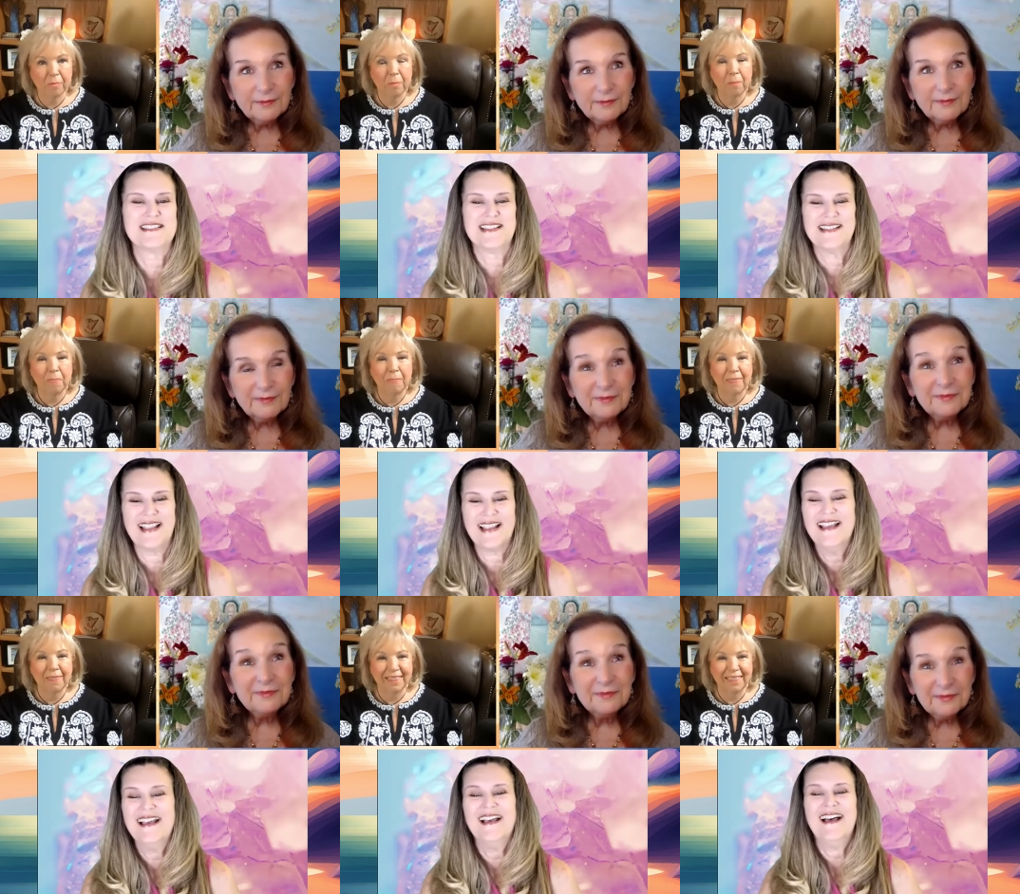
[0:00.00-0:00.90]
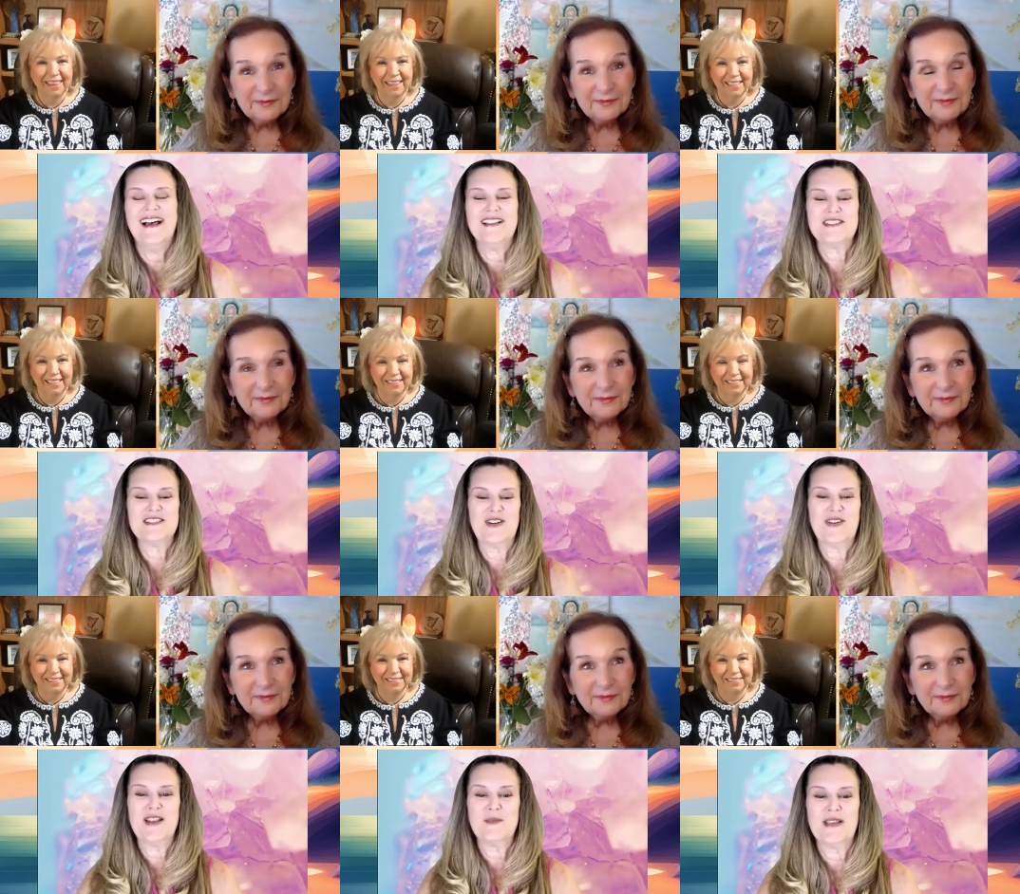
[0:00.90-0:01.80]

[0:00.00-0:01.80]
Speaker 1: Sunday and so on.